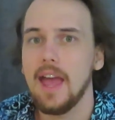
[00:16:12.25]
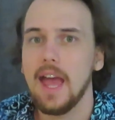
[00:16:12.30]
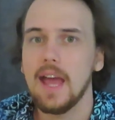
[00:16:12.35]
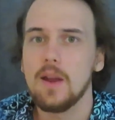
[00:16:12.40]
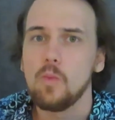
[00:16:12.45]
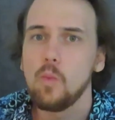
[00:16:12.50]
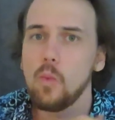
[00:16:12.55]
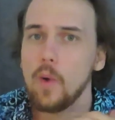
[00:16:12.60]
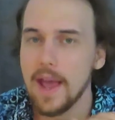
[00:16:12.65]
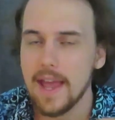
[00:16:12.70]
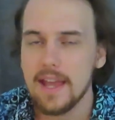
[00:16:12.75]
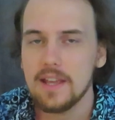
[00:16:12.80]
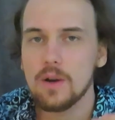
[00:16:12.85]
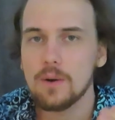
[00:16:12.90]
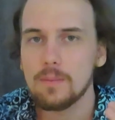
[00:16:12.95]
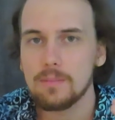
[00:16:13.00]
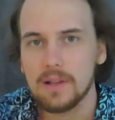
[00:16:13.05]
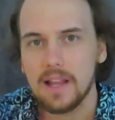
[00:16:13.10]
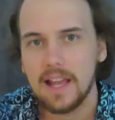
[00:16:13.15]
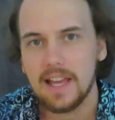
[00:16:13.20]
and where
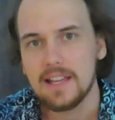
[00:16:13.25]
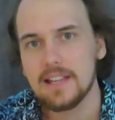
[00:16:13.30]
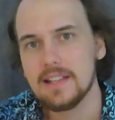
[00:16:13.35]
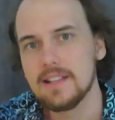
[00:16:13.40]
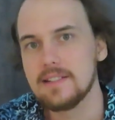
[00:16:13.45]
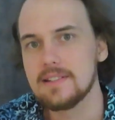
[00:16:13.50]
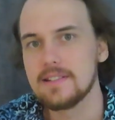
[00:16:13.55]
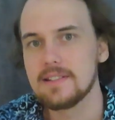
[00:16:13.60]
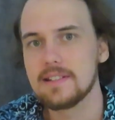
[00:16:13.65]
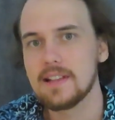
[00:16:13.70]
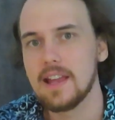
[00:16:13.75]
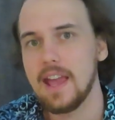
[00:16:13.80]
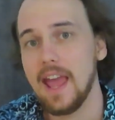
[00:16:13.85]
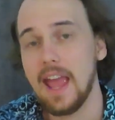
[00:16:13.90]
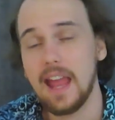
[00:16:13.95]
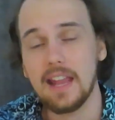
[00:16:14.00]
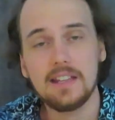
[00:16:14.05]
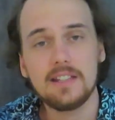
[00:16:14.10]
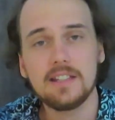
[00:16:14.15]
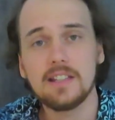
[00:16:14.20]
your players
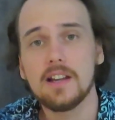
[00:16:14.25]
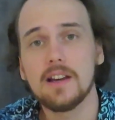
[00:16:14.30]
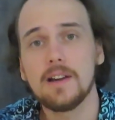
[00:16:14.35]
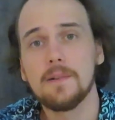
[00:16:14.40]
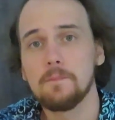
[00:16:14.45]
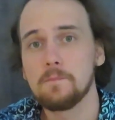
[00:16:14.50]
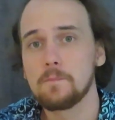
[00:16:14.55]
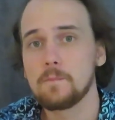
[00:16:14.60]
enter,